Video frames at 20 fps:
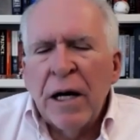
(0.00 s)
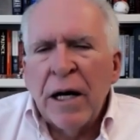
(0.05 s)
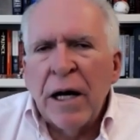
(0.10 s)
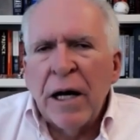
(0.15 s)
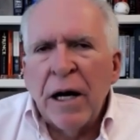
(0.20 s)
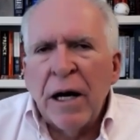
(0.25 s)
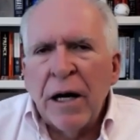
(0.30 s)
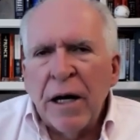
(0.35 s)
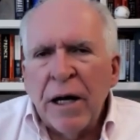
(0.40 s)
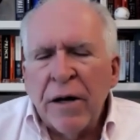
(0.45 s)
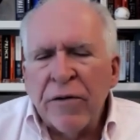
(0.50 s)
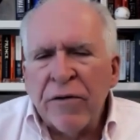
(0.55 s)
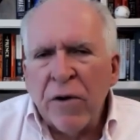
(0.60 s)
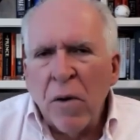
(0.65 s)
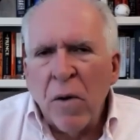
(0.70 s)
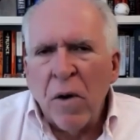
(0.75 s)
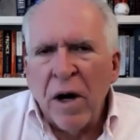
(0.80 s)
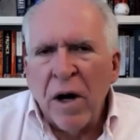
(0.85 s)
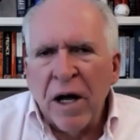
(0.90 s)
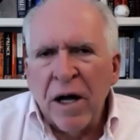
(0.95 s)

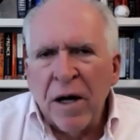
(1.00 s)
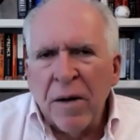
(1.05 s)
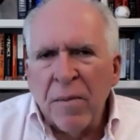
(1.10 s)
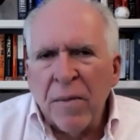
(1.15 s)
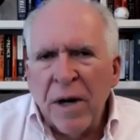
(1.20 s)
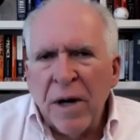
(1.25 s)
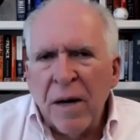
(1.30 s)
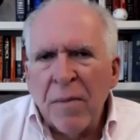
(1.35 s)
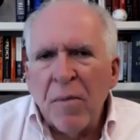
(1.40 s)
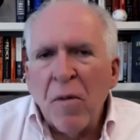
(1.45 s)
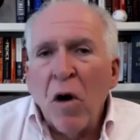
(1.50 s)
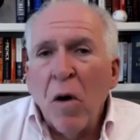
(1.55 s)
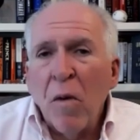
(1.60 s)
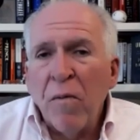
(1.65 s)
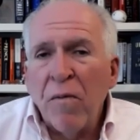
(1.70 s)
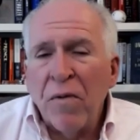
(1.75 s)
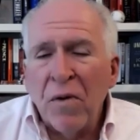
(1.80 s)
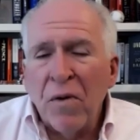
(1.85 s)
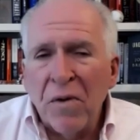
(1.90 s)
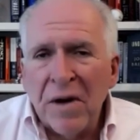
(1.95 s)
I am
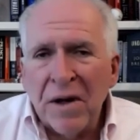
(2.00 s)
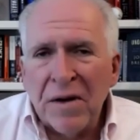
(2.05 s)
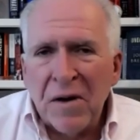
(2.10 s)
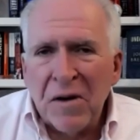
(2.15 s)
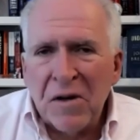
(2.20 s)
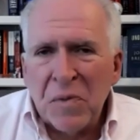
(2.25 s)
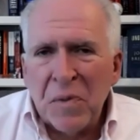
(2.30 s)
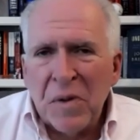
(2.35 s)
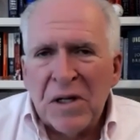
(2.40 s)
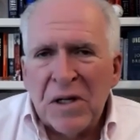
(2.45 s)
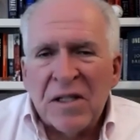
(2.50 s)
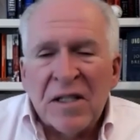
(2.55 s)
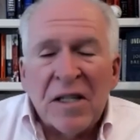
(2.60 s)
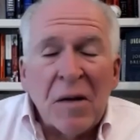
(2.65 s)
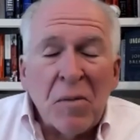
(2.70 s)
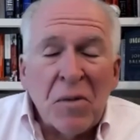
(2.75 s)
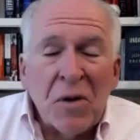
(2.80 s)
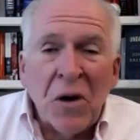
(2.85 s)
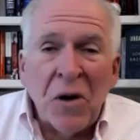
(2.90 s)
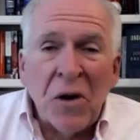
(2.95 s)
hopeful that there's been
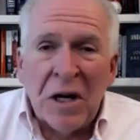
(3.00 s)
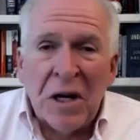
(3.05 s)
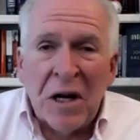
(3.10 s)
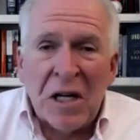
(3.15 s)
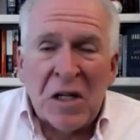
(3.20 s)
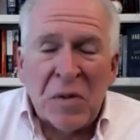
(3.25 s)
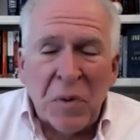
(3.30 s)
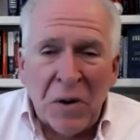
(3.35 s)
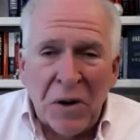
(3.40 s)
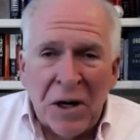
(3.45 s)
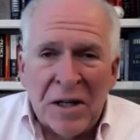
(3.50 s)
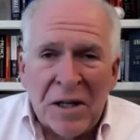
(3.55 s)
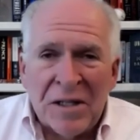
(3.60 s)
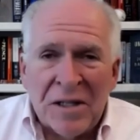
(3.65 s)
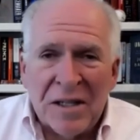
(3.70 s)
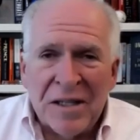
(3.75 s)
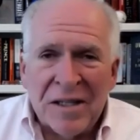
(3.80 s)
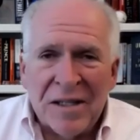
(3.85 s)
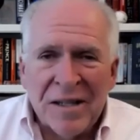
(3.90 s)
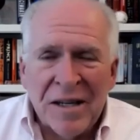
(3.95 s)
some learning
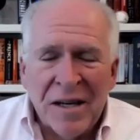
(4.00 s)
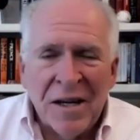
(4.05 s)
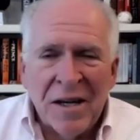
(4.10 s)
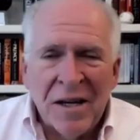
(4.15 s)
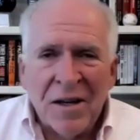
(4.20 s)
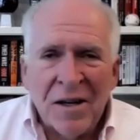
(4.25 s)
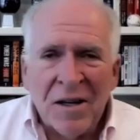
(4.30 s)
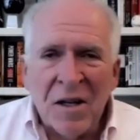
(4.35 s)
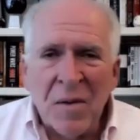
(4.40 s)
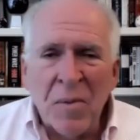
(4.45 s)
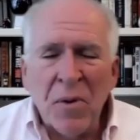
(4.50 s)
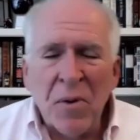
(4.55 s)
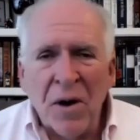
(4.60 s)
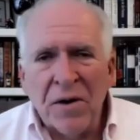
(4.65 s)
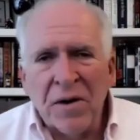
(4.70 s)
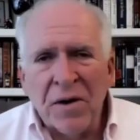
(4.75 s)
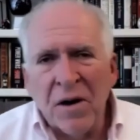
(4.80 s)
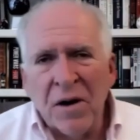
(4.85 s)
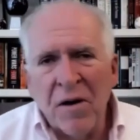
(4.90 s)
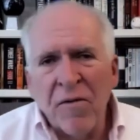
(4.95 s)
experiences on the
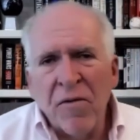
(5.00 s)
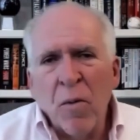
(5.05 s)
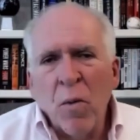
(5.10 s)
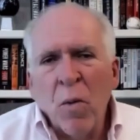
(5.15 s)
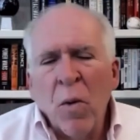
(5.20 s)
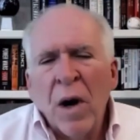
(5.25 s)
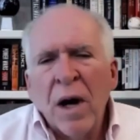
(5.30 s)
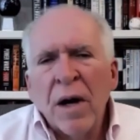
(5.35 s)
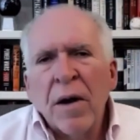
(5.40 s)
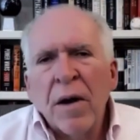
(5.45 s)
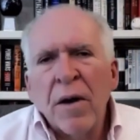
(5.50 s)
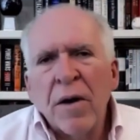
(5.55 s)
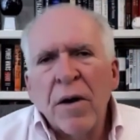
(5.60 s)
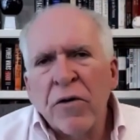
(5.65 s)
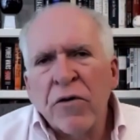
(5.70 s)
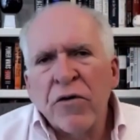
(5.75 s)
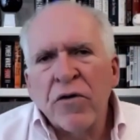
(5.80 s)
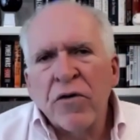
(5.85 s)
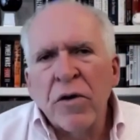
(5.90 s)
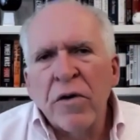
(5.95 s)
part of what
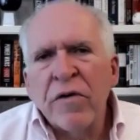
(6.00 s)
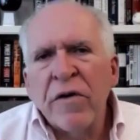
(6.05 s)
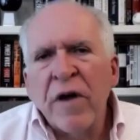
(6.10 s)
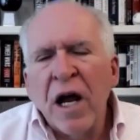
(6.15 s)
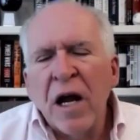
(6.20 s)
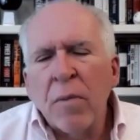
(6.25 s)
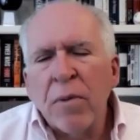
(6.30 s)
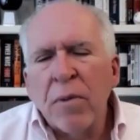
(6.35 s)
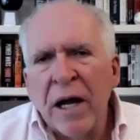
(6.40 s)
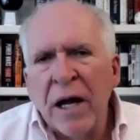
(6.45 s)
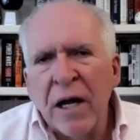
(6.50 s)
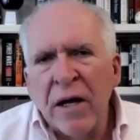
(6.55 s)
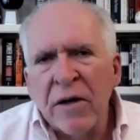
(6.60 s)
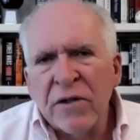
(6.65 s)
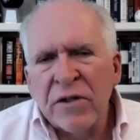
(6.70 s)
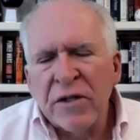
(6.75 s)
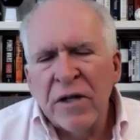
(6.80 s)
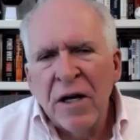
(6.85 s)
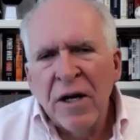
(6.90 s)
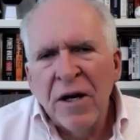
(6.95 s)
should take
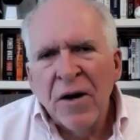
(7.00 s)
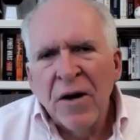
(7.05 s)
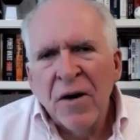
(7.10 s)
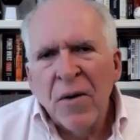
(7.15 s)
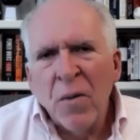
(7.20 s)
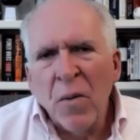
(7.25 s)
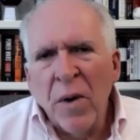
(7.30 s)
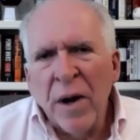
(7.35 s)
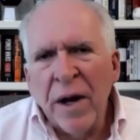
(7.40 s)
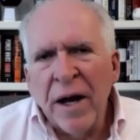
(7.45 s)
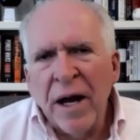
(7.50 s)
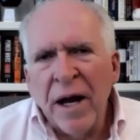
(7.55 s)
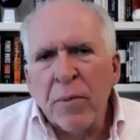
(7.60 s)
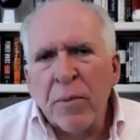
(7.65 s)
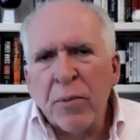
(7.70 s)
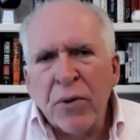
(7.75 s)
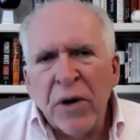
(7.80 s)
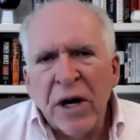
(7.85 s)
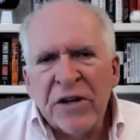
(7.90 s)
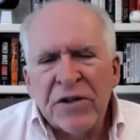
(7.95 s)
place when a
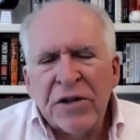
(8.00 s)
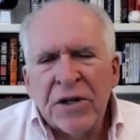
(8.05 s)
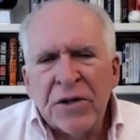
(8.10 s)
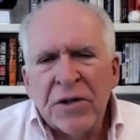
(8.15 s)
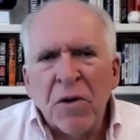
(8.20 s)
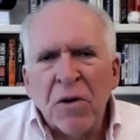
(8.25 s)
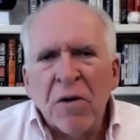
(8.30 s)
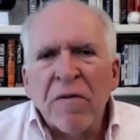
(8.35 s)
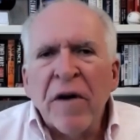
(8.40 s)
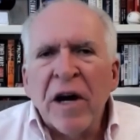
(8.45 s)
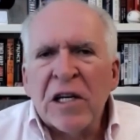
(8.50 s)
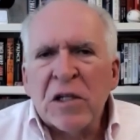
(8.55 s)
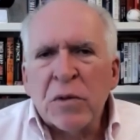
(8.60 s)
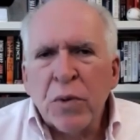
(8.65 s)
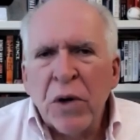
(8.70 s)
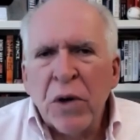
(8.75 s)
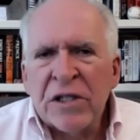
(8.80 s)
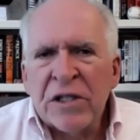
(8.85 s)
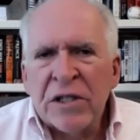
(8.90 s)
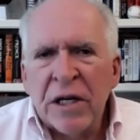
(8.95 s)
president or vice
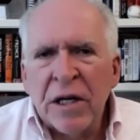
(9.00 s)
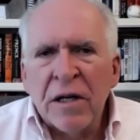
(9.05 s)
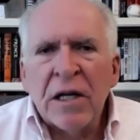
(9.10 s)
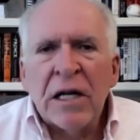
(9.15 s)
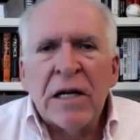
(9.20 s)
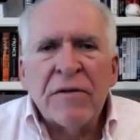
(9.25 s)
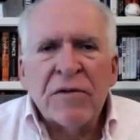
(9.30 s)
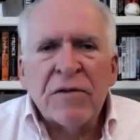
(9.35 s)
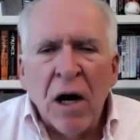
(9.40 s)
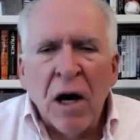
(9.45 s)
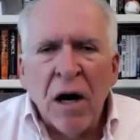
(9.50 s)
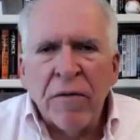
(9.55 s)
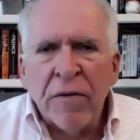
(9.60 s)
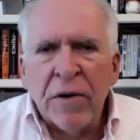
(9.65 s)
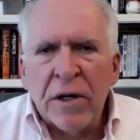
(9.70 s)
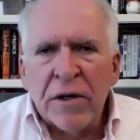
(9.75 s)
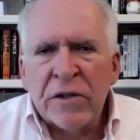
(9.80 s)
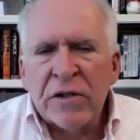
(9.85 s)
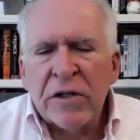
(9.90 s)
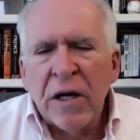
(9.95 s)
president leaves
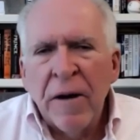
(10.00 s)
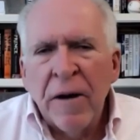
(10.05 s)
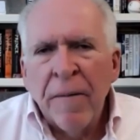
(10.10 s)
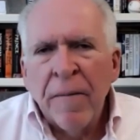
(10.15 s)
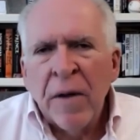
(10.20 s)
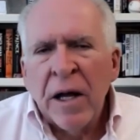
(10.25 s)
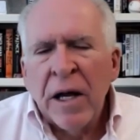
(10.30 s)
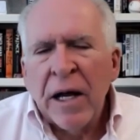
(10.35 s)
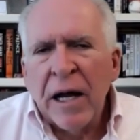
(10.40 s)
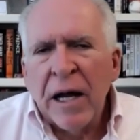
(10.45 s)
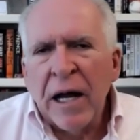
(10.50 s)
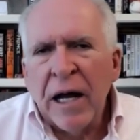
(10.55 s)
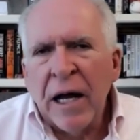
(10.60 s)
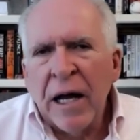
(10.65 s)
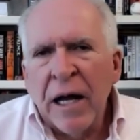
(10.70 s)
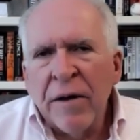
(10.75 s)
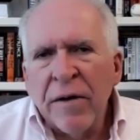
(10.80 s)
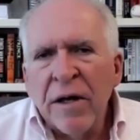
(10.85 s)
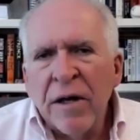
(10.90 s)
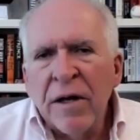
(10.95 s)
office,
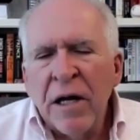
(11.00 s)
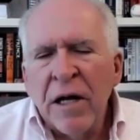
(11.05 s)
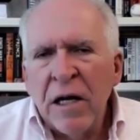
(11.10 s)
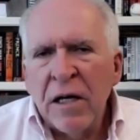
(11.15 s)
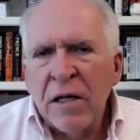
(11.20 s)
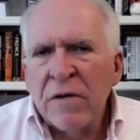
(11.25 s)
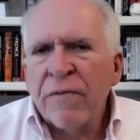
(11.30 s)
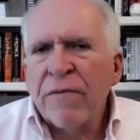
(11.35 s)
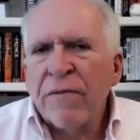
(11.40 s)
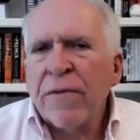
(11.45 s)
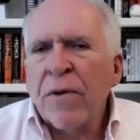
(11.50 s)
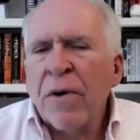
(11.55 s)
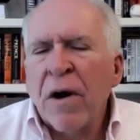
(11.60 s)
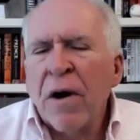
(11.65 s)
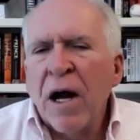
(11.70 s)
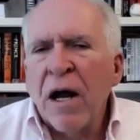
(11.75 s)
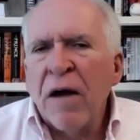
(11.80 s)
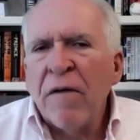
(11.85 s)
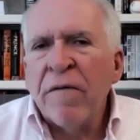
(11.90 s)
and the need for a